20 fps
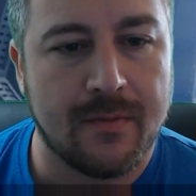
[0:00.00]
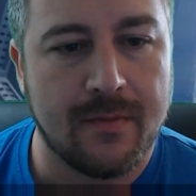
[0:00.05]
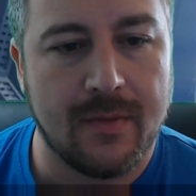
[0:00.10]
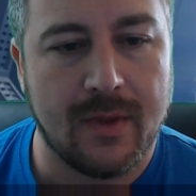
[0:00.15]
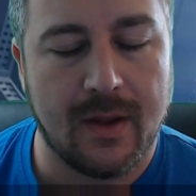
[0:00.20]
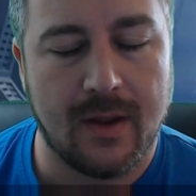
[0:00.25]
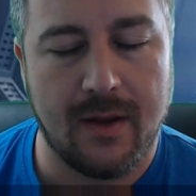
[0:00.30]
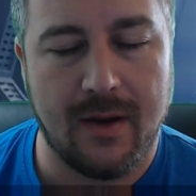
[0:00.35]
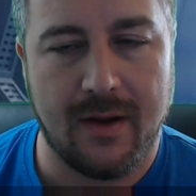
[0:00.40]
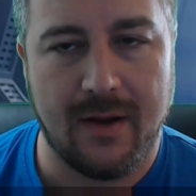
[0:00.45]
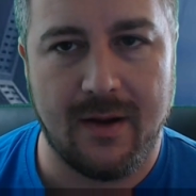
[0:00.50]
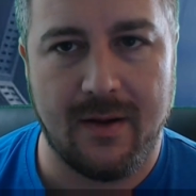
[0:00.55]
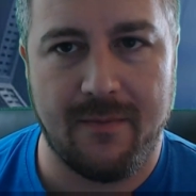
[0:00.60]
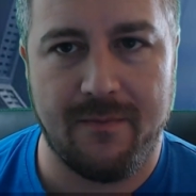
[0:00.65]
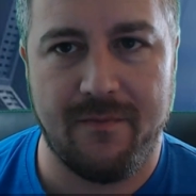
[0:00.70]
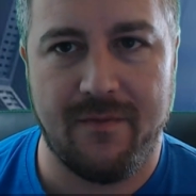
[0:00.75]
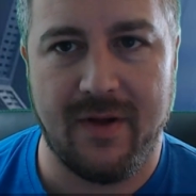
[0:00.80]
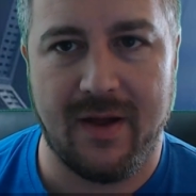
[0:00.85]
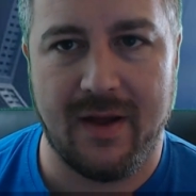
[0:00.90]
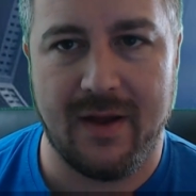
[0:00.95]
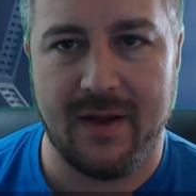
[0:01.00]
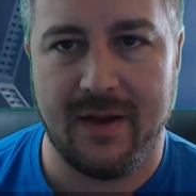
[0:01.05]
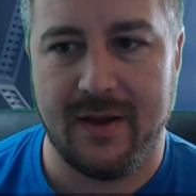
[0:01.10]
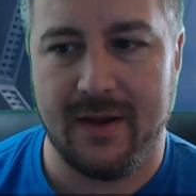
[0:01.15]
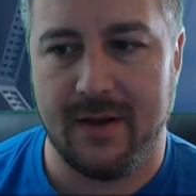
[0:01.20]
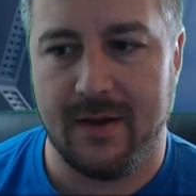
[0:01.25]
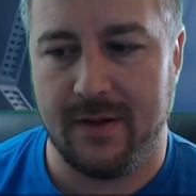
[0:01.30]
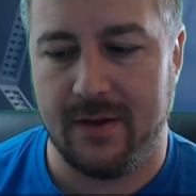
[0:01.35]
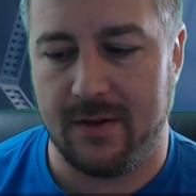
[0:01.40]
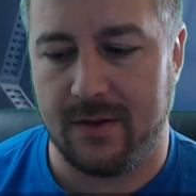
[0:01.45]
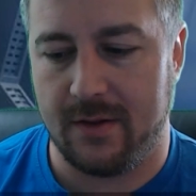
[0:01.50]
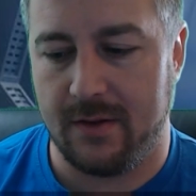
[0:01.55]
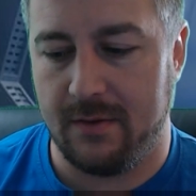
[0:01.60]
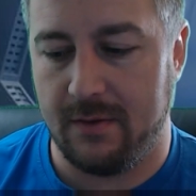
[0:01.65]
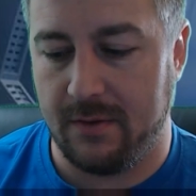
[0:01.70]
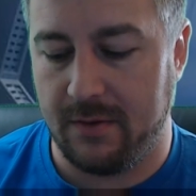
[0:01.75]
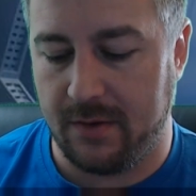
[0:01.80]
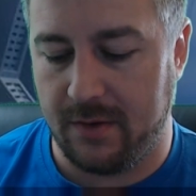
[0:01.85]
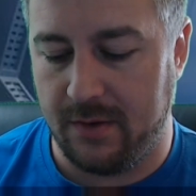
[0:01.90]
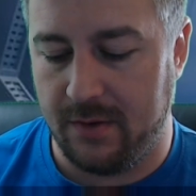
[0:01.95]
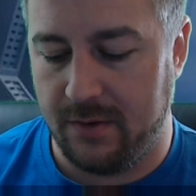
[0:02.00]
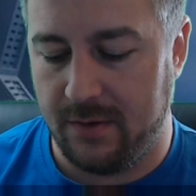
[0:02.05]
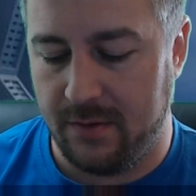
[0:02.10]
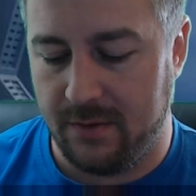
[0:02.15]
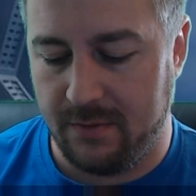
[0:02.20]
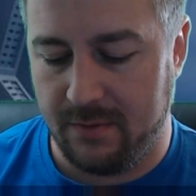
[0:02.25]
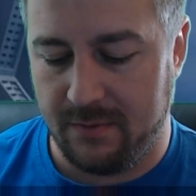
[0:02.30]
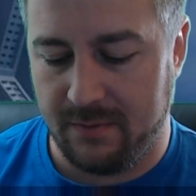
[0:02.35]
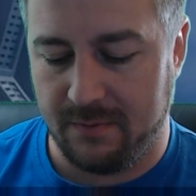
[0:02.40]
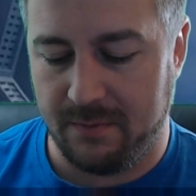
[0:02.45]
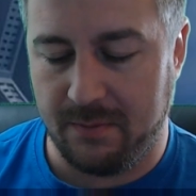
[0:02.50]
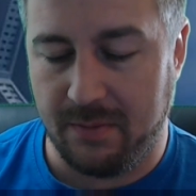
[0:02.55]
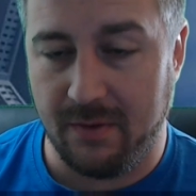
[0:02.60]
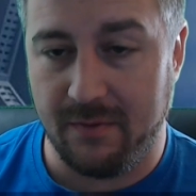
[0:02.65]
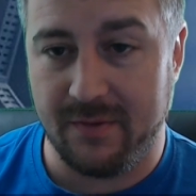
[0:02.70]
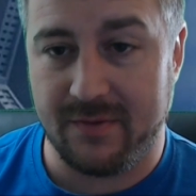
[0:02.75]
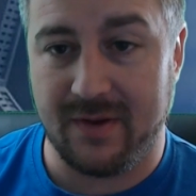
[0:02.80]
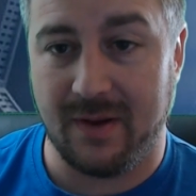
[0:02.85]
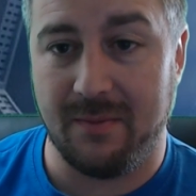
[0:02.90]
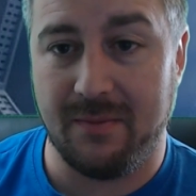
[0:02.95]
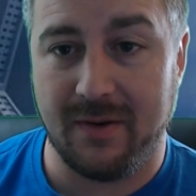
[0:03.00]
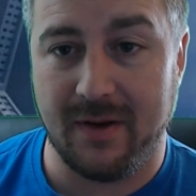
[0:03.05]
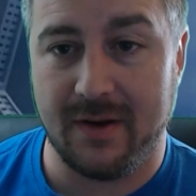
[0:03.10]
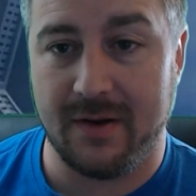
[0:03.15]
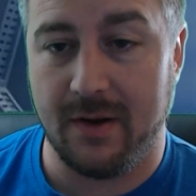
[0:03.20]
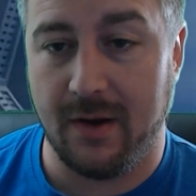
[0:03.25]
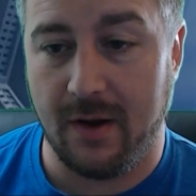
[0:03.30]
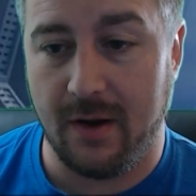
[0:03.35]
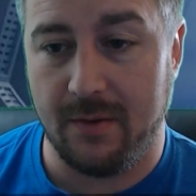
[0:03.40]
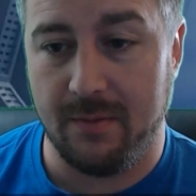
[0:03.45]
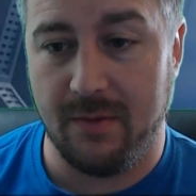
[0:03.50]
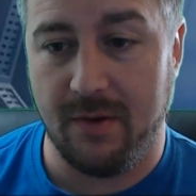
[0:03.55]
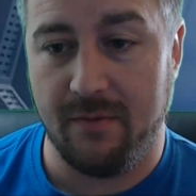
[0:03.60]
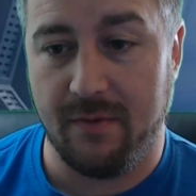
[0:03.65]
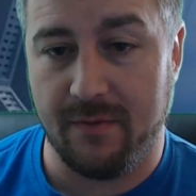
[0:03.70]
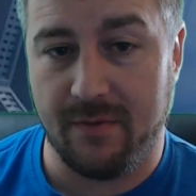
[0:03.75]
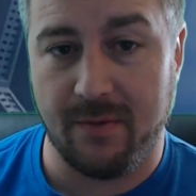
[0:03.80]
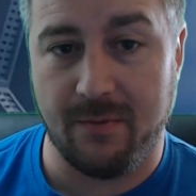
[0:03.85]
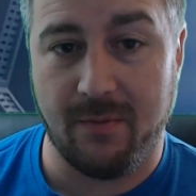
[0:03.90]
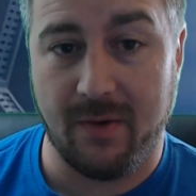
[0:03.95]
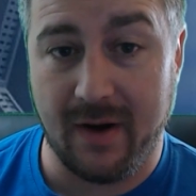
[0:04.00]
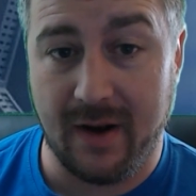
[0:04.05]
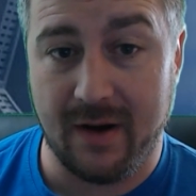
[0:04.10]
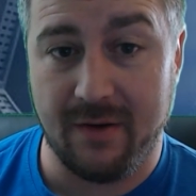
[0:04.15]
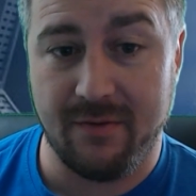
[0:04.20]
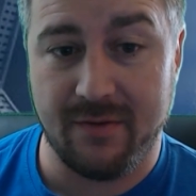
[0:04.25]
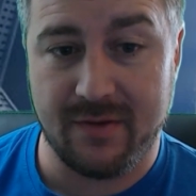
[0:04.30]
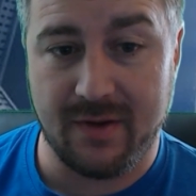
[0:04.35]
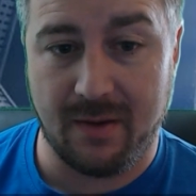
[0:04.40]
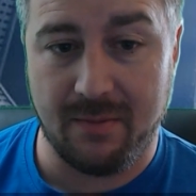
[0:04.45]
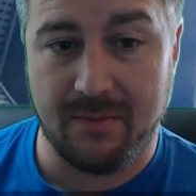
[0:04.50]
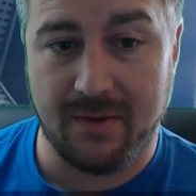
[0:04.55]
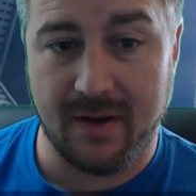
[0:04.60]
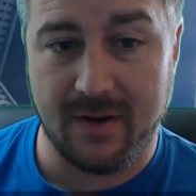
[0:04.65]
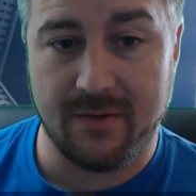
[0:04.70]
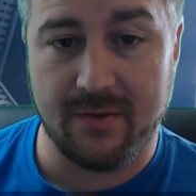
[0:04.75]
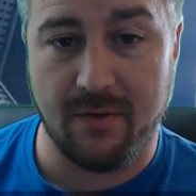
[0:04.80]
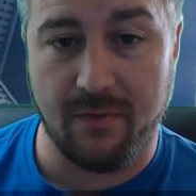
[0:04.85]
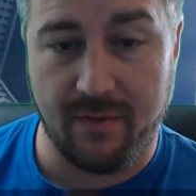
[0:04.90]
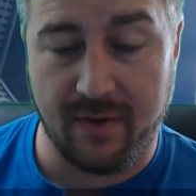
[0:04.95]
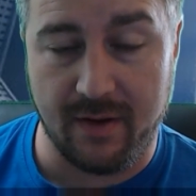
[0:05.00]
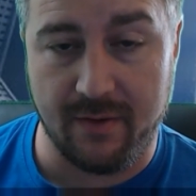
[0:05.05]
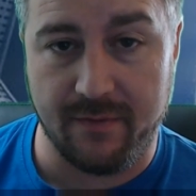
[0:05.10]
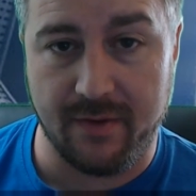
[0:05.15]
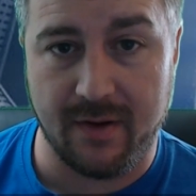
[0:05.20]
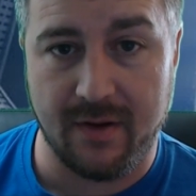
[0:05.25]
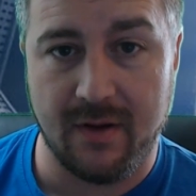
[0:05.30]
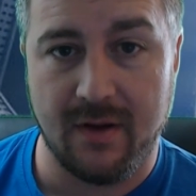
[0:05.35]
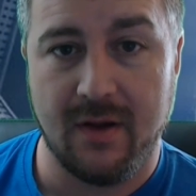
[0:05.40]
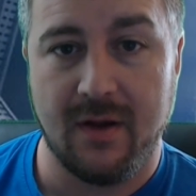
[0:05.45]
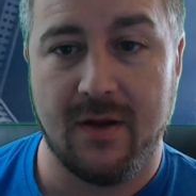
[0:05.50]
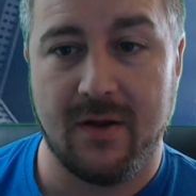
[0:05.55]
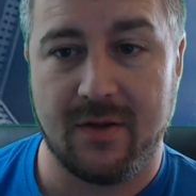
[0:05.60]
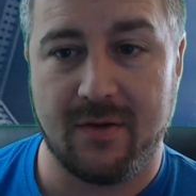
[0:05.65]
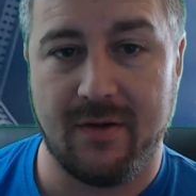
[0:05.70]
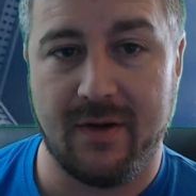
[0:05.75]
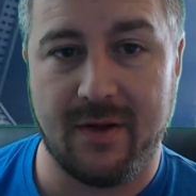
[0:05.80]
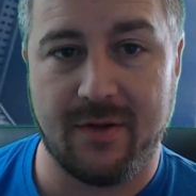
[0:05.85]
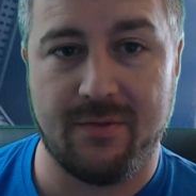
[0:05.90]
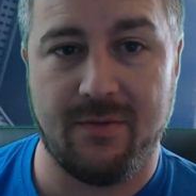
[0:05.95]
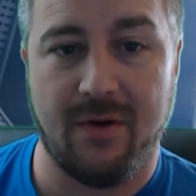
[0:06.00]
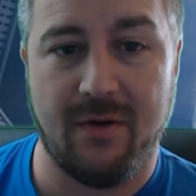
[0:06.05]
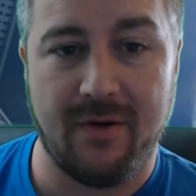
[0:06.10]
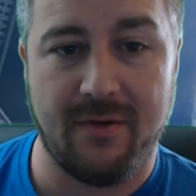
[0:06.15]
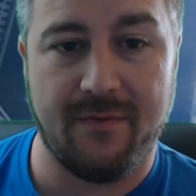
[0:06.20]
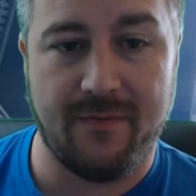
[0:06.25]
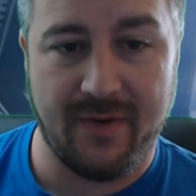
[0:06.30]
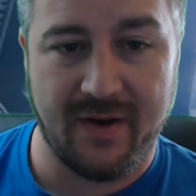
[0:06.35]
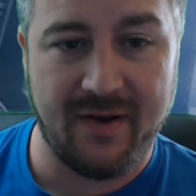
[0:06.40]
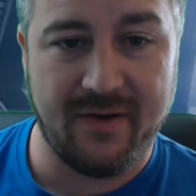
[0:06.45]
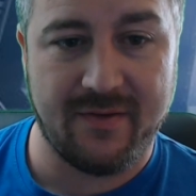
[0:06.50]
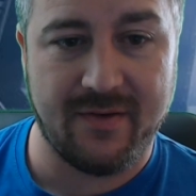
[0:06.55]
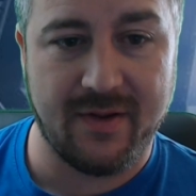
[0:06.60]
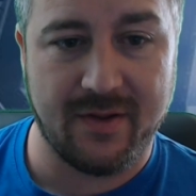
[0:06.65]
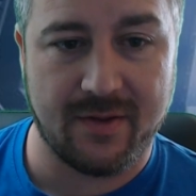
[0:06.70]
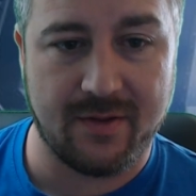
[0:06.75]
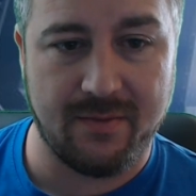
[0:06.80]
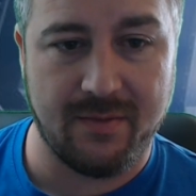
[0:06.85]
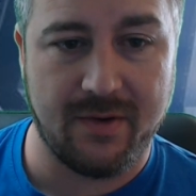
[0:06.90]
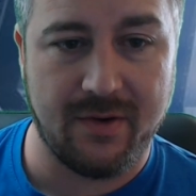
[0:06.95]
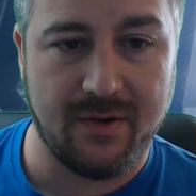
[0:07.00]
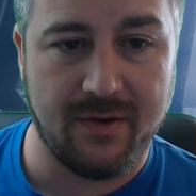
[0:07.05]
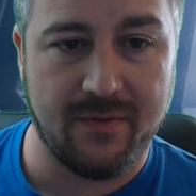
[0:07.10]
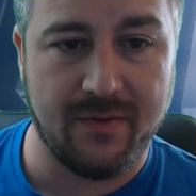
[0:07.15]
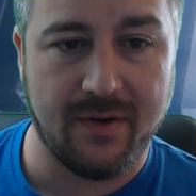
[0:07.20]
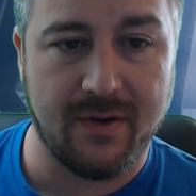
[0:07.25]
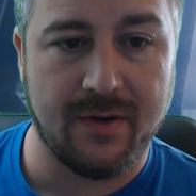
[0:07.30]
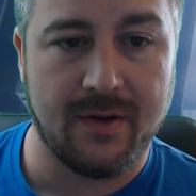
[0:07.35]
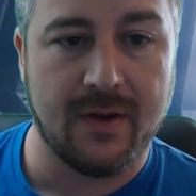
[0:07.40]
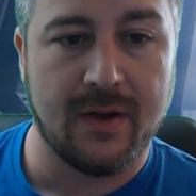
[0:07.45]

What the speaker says: That is, you put the template down, move it from one end of the template to the other. So it is where it finishes the maneuver.